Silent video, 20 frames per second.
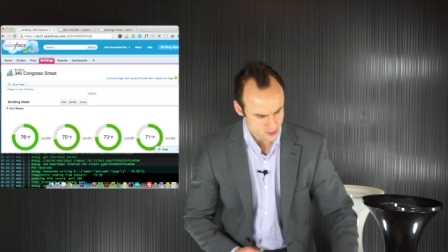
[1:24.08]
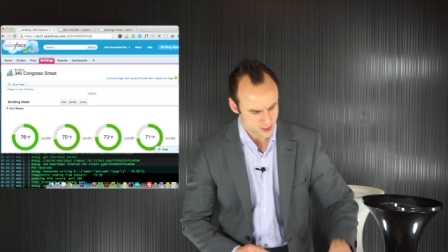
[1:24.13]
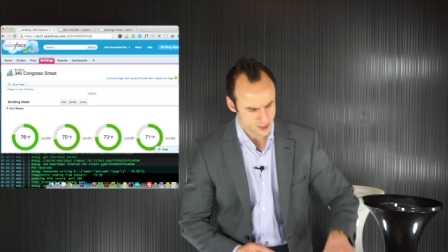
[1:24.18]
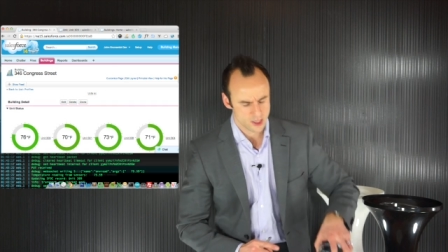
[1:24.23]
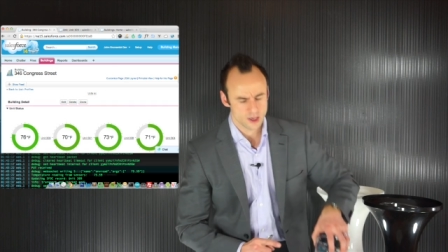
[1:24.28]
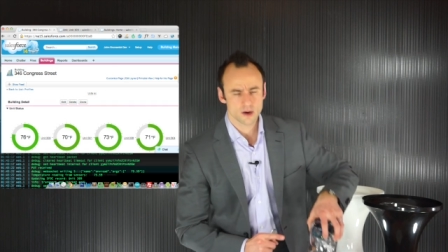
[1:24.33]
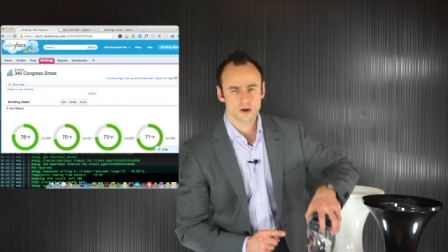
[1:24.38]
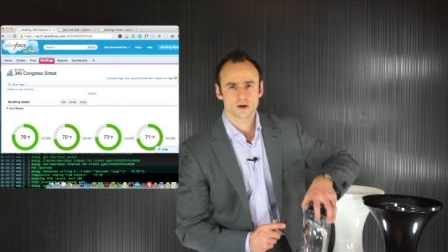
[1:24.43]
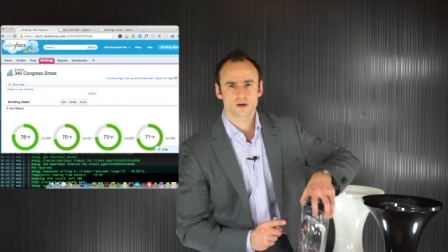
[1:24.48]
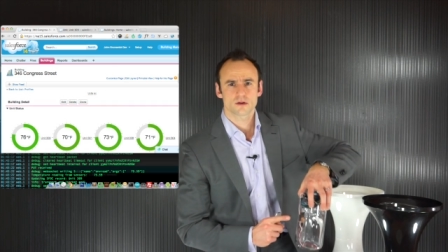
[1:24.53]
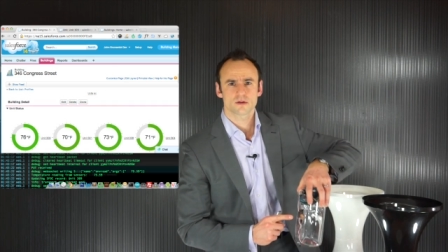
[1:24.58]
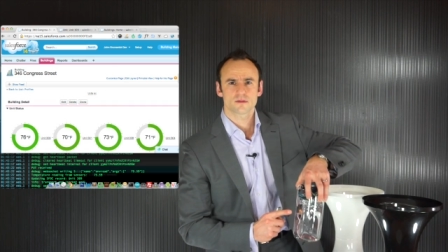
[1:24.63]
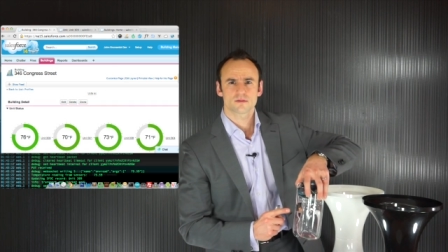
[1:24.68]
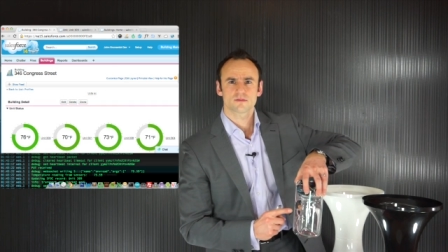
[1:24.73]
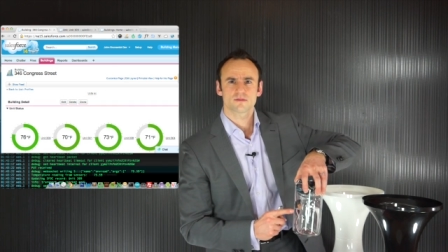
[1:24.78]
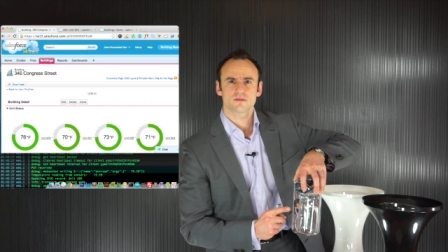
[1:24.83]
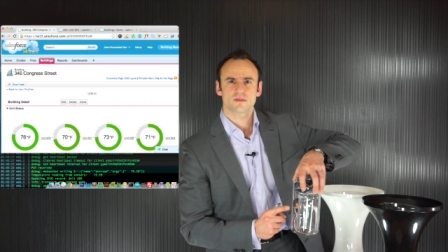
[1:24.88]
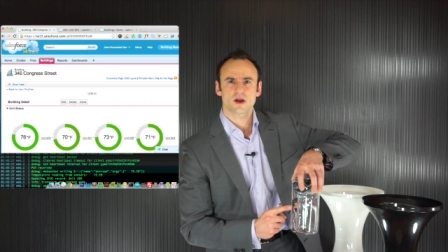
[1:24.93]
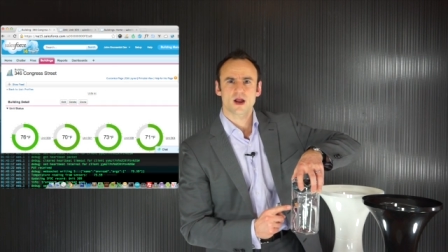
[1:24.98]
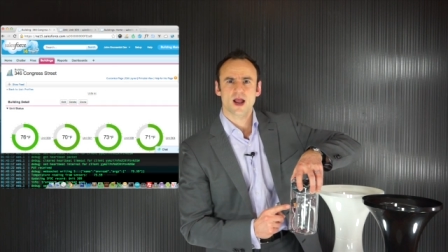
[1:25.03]
here
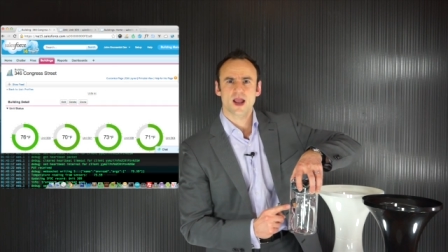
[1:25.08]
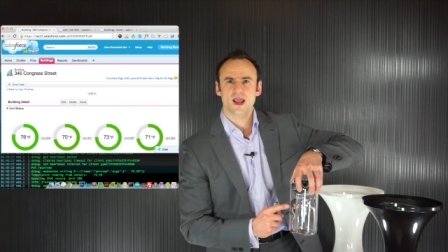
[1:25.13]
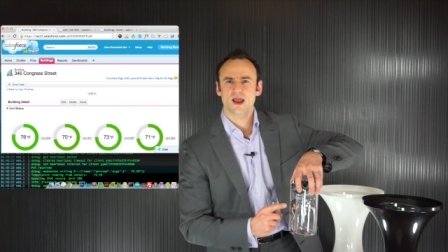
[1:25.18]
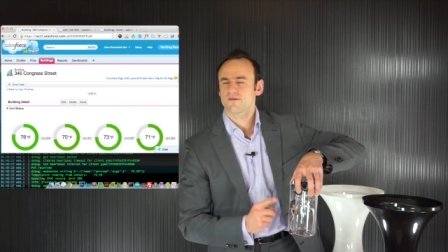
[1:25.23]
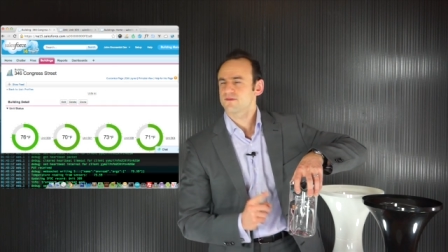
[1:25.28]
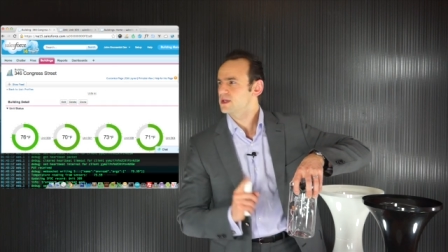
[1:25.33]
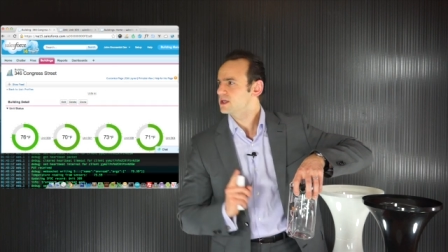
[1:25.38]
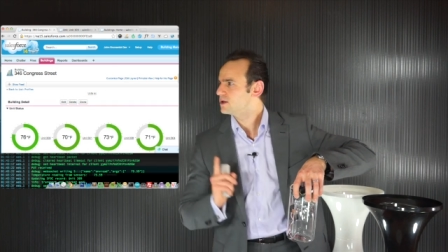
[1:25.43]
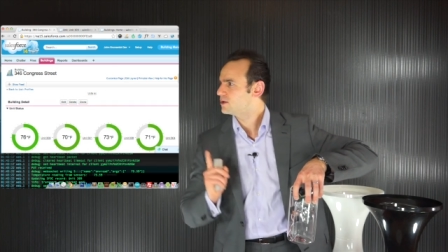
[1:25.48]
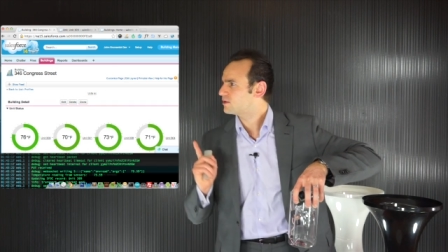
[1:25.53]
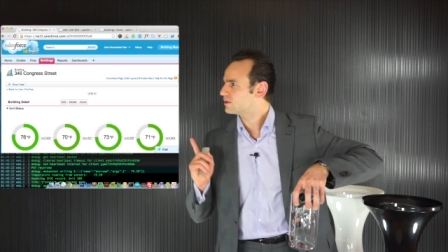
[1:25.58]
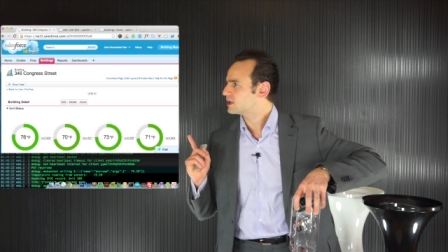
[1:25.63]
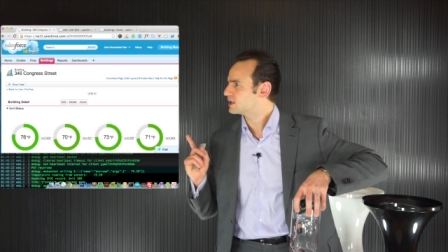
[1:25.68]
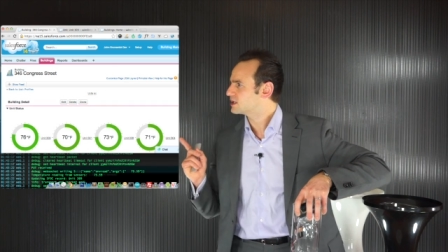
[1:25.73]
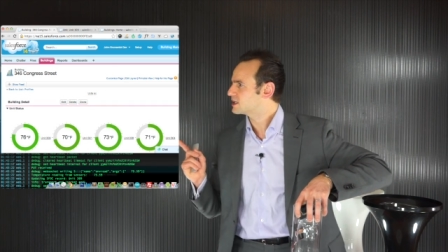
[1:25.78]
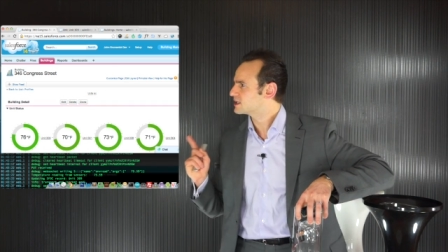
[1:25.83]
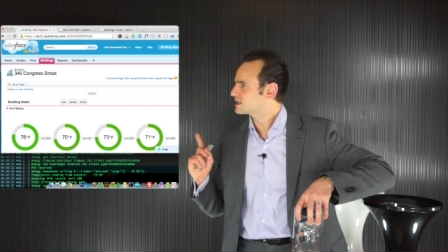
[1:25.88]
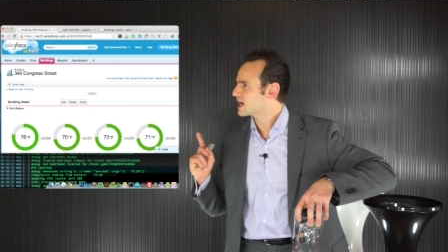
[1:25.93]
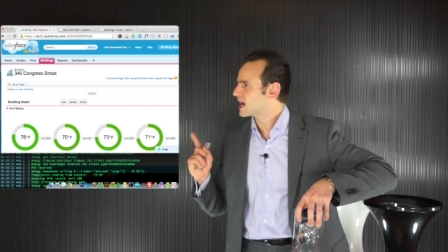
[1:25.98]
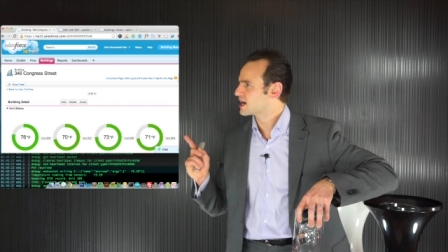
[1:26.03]
I have the
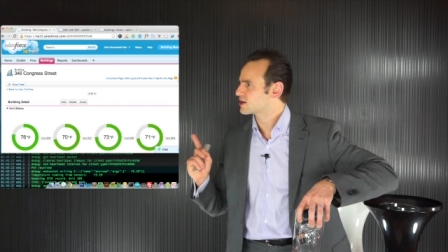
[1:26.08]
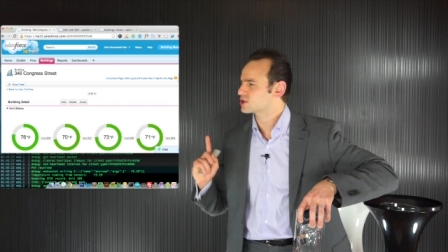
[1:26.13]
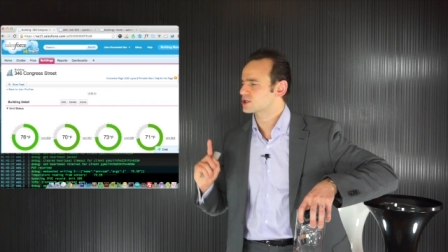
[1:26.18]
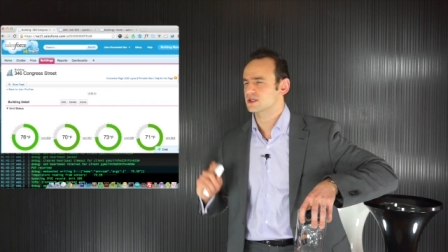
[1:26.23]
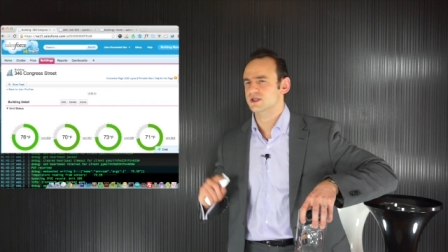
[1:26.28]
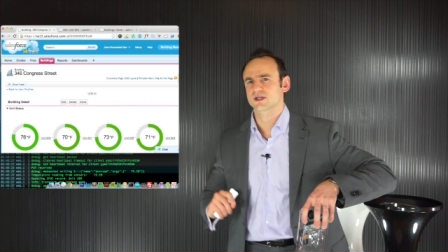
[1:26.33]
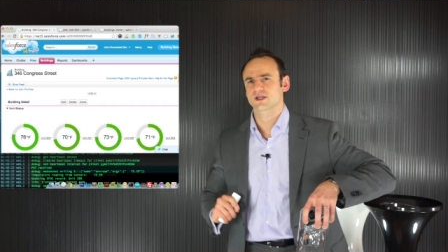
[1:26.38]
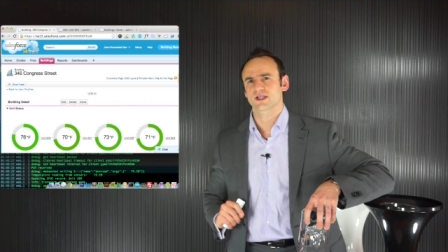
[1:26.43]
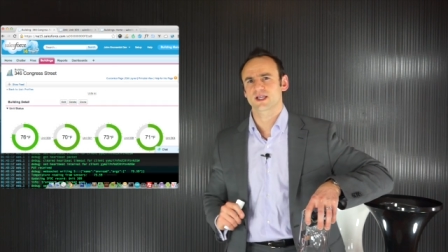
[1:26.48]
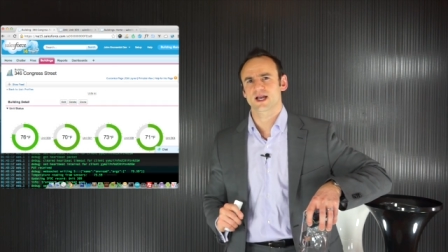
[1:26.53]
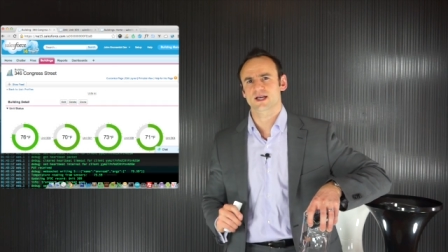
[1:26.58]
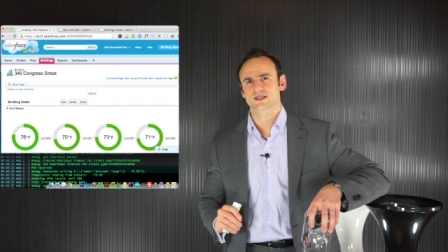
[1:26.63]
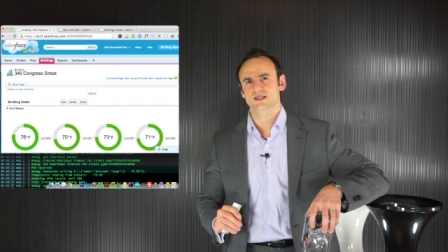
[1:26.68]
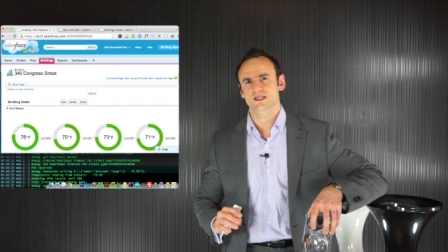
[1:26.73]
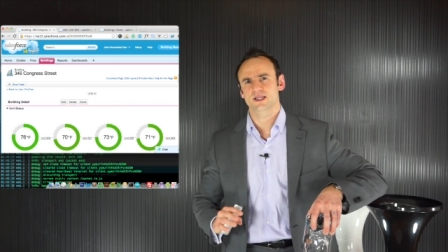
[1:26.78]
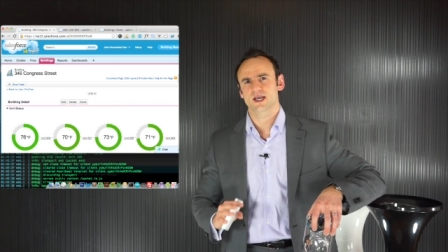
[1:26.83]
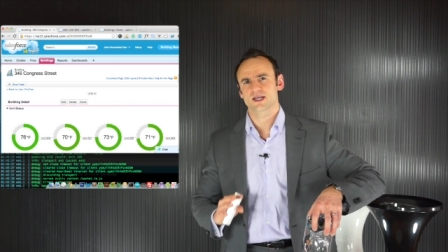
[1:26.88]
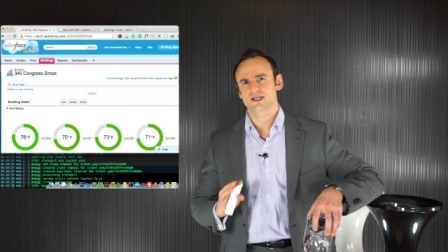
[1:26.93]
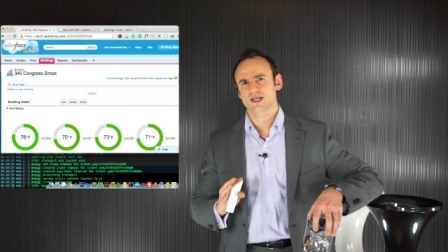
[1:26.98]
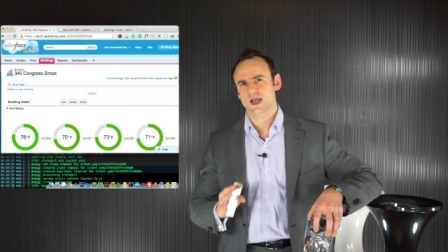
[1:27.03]
unit that's actually
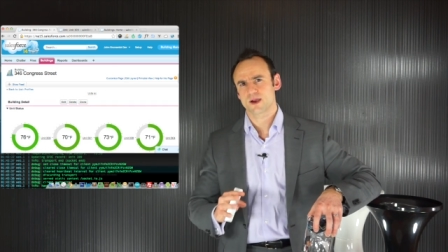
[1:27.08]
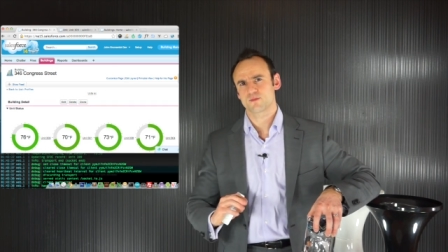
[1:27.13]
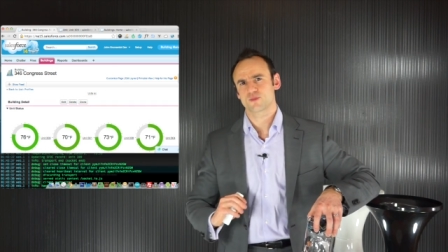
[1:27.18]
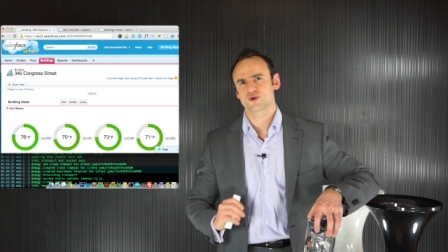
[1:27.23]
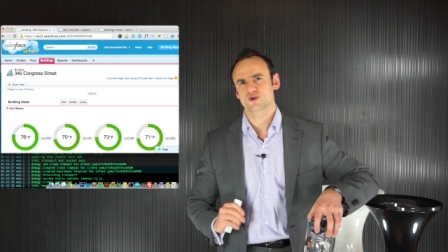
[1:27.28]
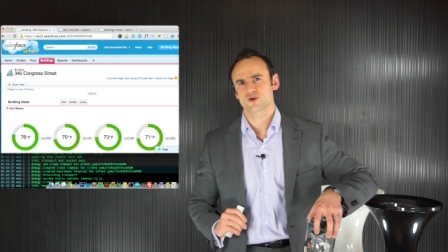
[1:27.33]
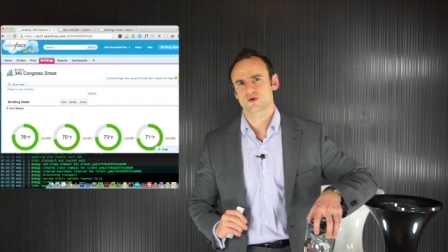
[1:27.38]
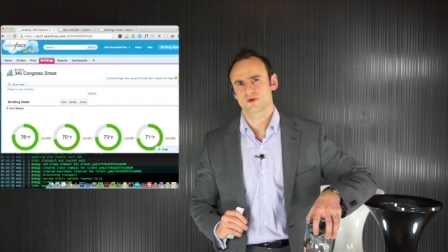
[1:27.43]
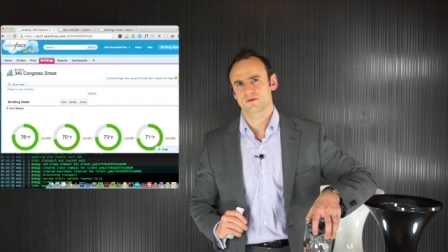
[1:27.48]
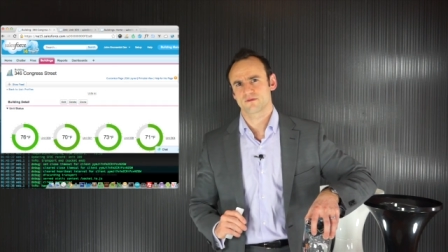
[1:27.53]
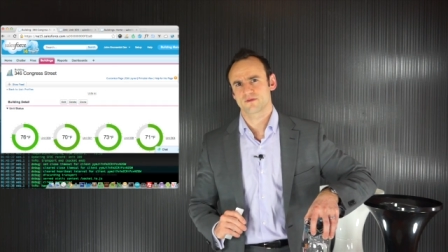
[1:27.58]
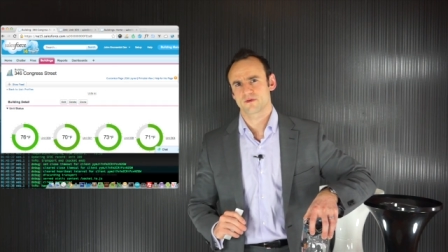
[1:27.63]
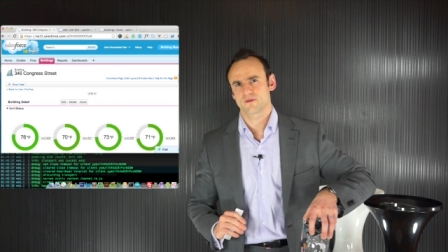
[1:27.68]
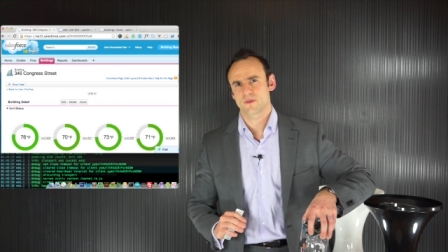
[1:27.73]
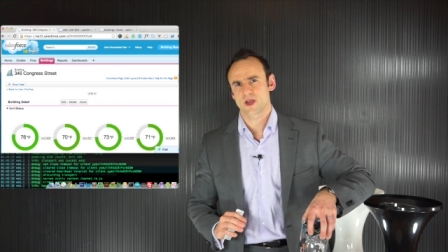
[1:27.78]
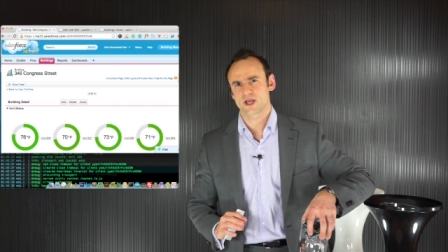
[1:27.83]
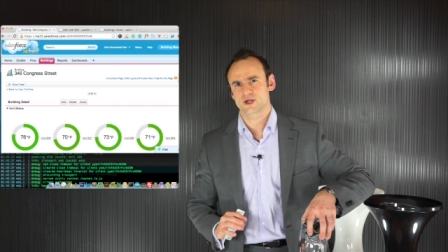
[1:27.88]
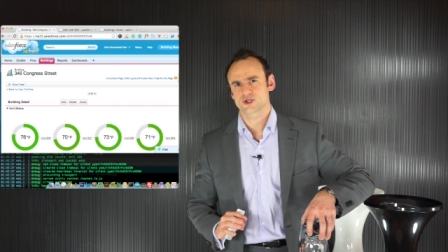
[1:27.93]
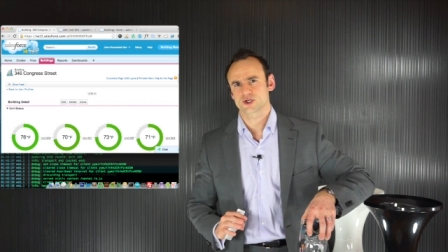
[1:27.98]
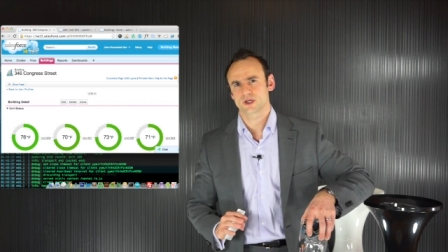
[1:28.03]
collecting that temperature
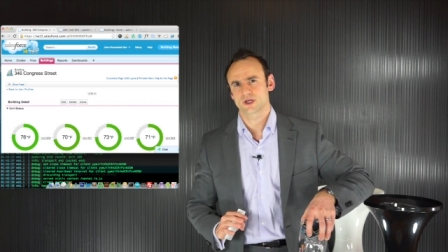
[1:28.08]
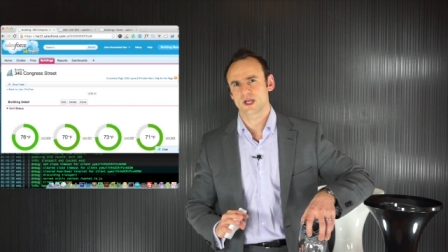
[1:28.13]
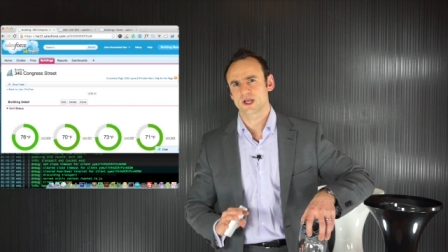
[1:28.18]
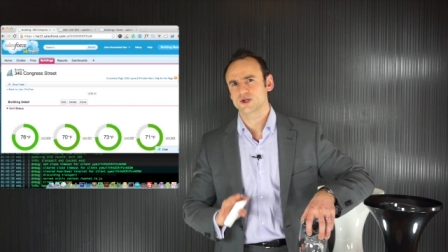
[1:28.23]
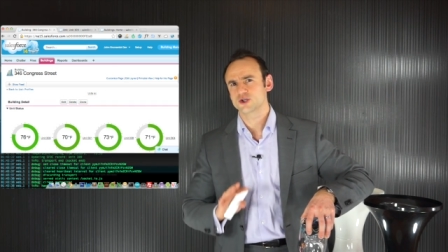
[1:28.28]
information.